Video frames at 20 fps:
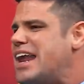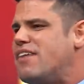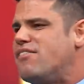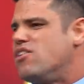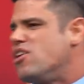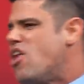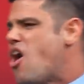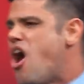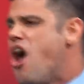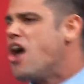have
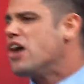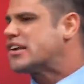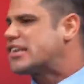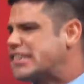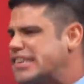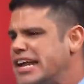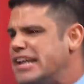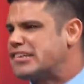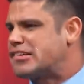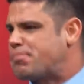long
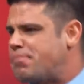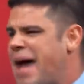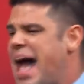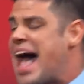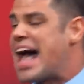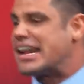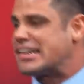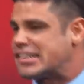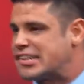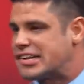since
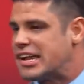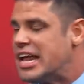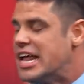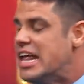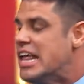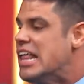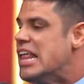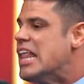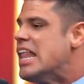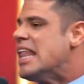passed,
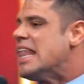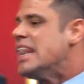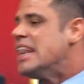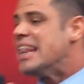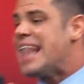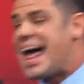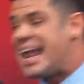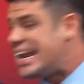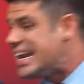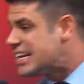
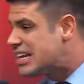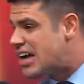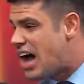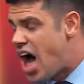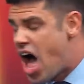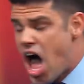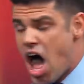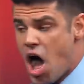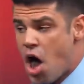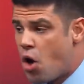let it
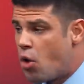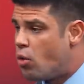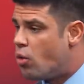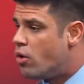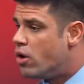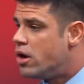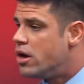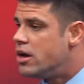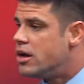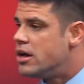
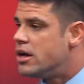go.